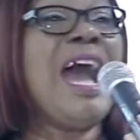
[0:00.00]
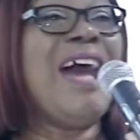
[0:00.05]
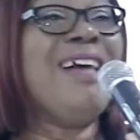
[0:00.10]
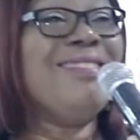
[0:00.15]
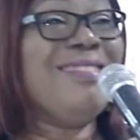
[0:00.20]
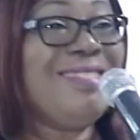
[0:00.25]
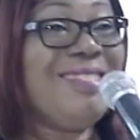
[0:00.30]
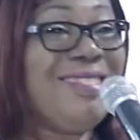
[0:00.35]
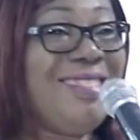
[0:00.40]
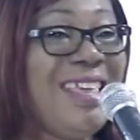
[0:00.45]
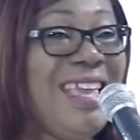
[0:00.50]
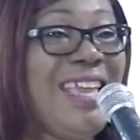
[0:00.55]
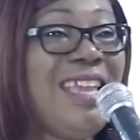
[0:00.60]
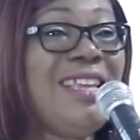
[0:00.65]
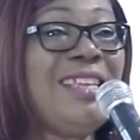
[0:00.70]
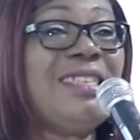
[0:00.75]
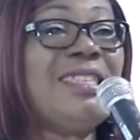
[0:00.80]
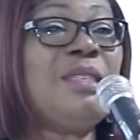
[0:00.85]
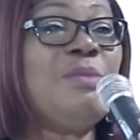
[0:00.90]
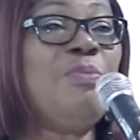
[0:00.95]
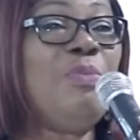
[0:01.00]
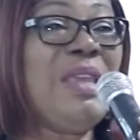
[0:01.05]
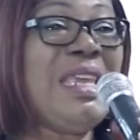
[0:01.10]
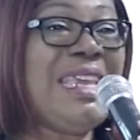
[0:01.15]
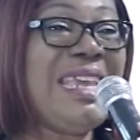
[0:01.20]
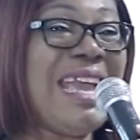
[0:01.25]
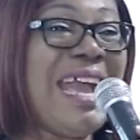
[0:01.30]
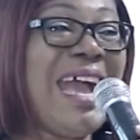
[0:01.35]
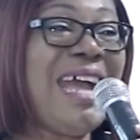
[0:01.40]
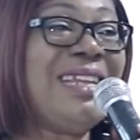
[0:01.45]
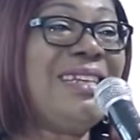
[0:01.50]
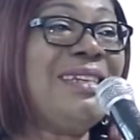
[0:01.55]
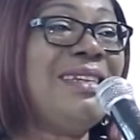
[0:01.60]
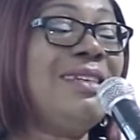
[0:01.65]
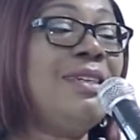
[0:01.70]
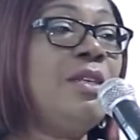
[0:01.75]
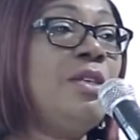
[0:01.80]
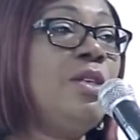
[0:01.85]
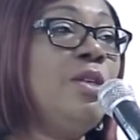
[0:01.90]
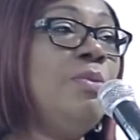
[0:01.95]
And things began
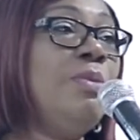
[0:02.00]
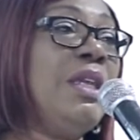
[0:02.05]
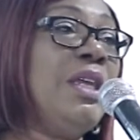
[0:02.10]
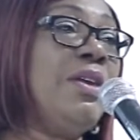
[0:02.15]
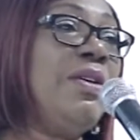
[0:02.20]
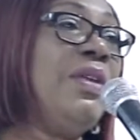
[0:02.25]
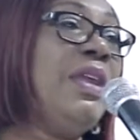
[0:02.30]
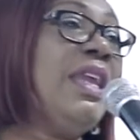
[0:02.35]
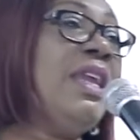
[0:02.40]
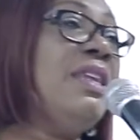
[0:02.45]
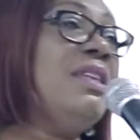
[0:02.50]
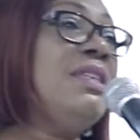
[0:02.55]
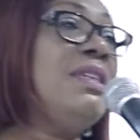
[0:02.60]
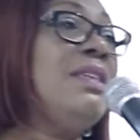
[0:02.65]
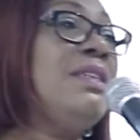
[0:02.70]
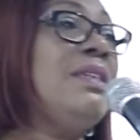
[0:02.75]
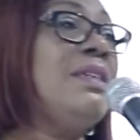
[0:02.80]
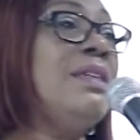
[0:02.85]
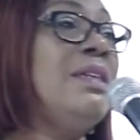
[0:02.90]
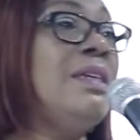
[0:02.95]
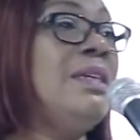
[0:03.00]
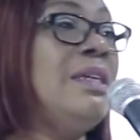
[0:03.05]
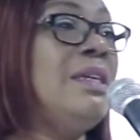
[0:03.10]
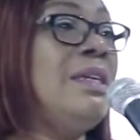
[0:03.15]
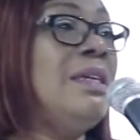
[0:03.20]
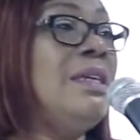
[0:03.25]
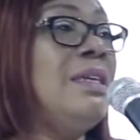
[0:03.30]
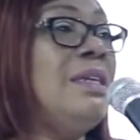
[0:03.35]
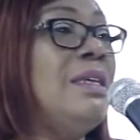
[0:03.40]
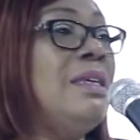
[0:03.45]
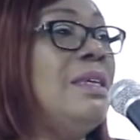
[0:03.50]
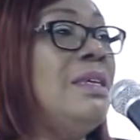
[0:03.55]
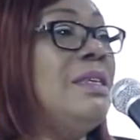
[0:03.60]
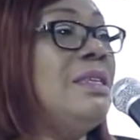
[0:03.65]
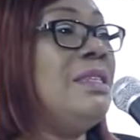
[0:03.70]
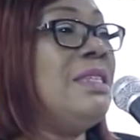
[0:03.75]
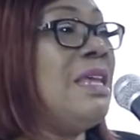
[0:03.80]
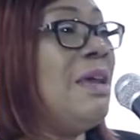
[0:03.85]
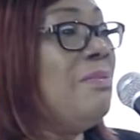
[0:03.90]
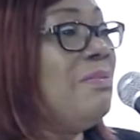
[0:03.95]
to be created.
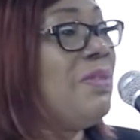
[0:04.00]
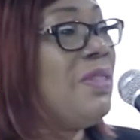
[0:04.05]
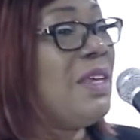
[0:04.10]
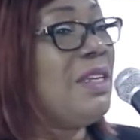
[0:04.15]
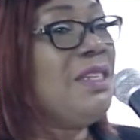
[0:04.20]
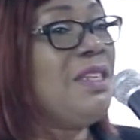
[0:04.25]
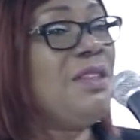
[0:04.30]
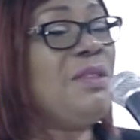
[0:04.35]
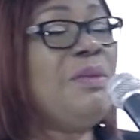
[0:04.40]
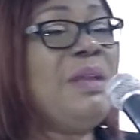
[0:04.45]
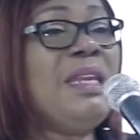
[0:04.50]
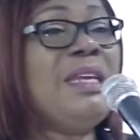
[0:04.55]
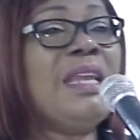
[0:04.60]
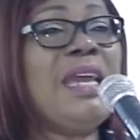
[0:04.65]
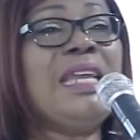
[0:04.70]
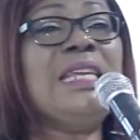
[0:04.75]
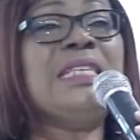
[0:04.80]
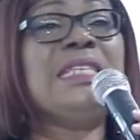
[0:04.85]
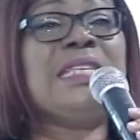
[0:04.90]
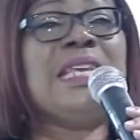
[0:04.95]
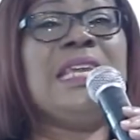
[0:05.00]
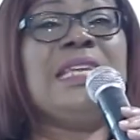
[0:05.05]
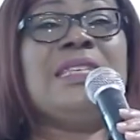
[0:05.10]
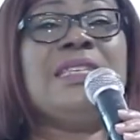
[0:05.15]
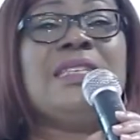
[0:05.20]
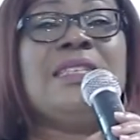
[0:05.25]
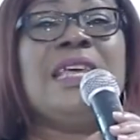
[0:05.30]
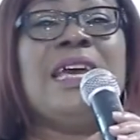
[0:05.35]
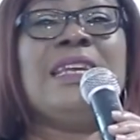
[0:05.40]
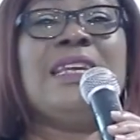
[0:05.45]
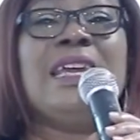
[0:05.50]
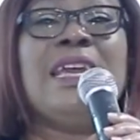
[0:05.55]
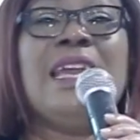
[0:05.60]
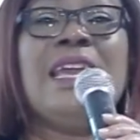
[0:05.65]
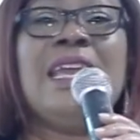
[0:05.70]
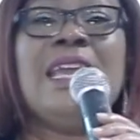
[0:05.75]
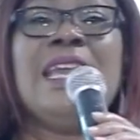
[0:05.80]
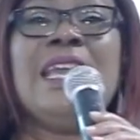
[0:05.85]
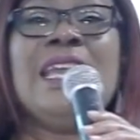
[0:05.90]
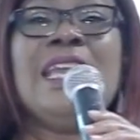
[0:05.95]
Psalm 33:9 says that
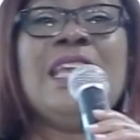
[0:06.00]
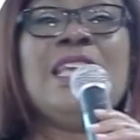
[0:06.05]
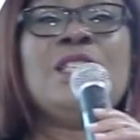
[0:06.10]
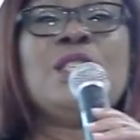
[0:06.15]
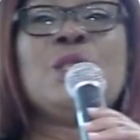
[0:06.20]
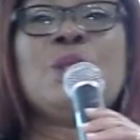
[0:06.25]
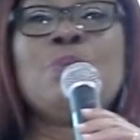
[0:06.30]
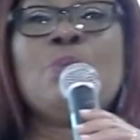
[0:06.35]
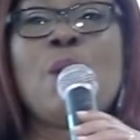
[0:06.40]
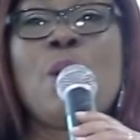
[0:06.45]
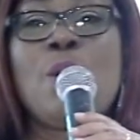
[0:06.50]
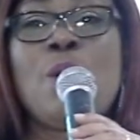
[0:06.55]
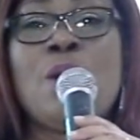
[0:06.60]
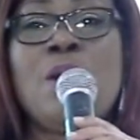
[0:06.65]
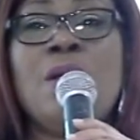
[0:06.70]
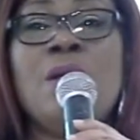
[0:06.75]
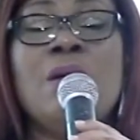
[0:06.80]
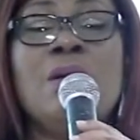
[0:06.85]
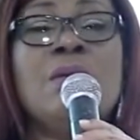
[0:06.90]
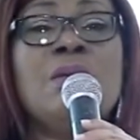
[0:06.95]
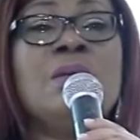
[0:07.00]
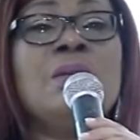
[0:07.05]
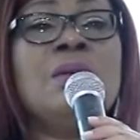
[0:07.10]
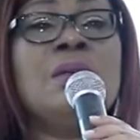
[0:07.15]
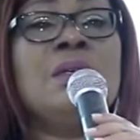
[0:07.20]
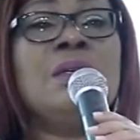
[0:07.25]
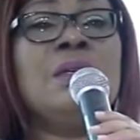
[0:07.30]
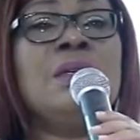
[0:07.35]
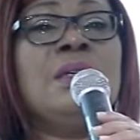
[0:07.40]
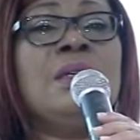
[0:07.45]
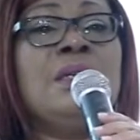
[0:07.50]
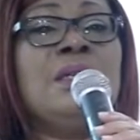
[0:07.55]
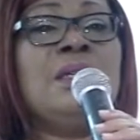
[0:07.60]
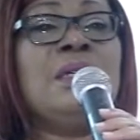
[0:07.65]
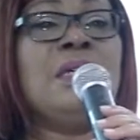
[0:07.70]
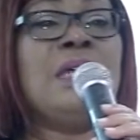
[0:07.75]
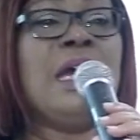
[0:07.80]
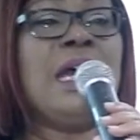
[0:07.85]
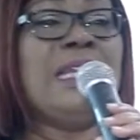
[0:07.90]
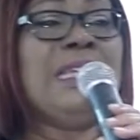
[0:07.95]
he spoke
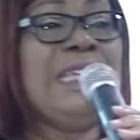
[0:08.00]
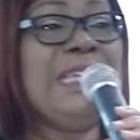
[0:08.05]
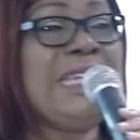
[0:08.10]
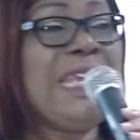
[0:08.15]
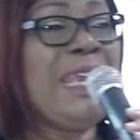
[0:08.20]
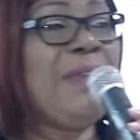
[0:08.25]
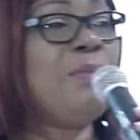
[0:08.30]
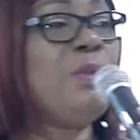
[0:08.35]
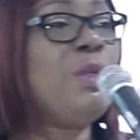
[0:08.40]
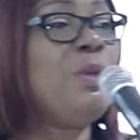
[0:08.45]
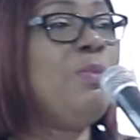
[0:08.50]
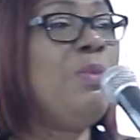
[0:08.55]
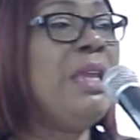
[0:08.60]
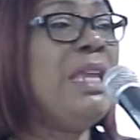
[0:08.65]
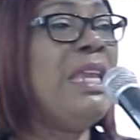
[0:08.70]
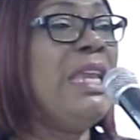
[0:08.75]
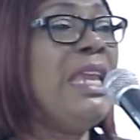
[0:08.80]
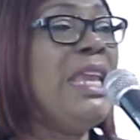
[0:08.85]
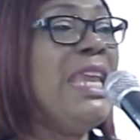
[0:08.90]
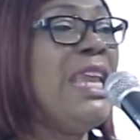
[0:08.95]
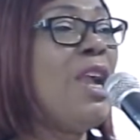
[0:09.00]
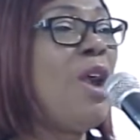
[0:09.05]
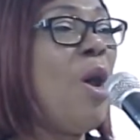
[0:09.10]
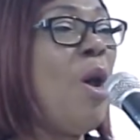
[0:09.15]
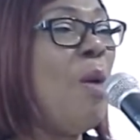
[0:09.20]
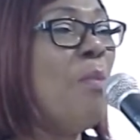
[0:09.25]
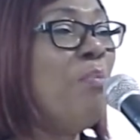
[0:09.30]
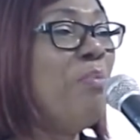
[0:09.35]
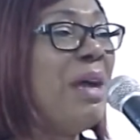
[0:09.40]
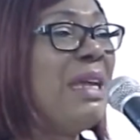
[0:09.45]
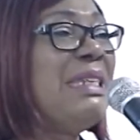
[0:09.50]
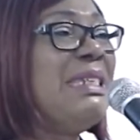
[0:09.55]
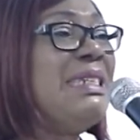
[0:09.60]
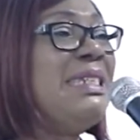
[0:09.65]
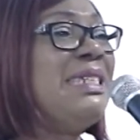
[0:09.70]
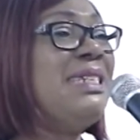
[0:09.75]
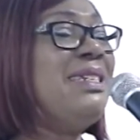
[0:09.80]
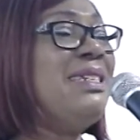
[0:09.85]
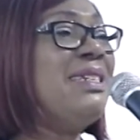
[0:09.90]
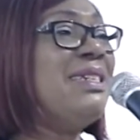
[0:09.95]
and it came to be. He
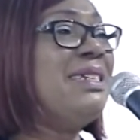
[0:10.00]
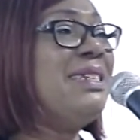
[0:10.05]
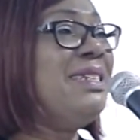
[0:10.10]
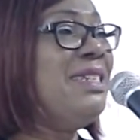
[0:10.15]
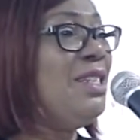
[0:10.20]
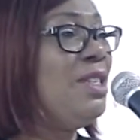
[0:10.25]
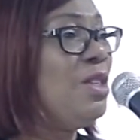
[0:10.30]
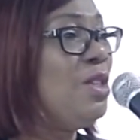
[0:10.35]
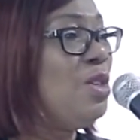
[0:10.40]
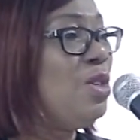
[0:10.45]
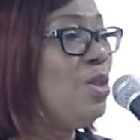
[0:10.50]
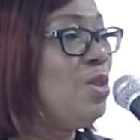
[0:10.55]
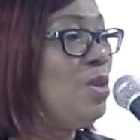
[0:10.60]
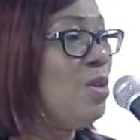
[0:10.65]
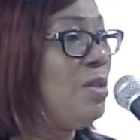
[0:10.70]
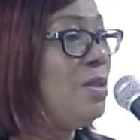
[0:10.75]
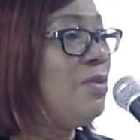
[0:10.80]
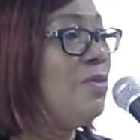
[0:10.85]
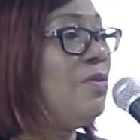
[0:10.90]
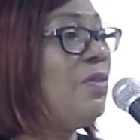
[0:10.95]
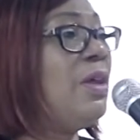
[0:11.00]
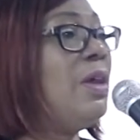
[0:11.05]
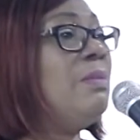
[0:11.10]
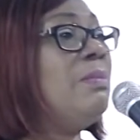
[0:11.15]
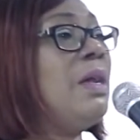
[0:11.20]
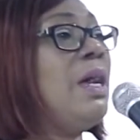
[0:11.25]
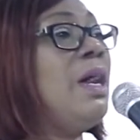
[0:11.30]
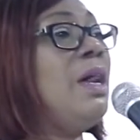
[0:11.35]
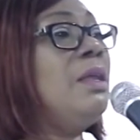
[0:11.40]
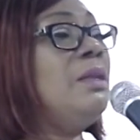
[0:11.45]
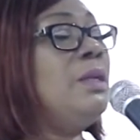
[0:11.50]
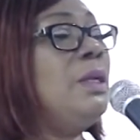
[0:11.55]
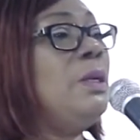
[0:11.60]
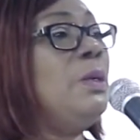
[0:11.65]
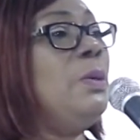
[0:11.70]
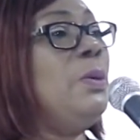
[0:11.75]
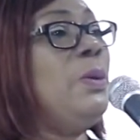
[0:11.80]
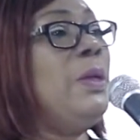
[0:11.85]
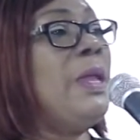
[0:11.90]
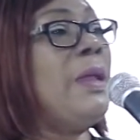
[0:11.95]
commanded and it stood firm.
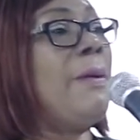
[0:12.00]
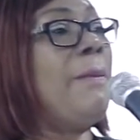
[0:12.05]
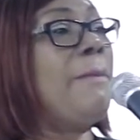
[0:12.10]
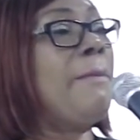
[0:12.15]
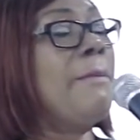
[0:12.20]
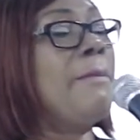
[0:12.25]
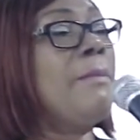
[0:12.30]
Hallelujah.